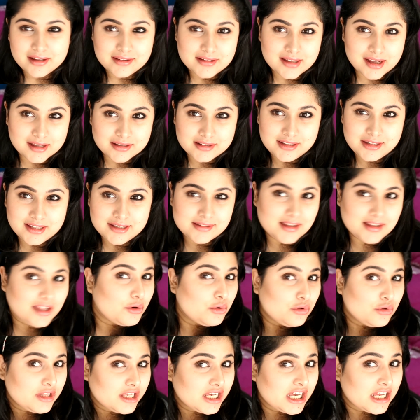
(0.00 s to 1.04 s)
the other things I
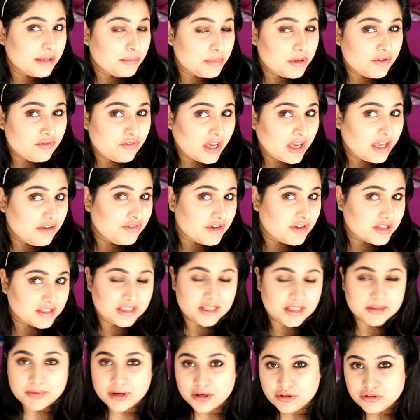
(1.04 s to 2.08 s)
don't think I'd be very
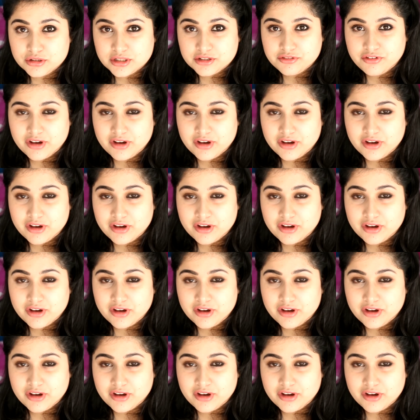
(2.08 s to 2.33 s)
fussy about.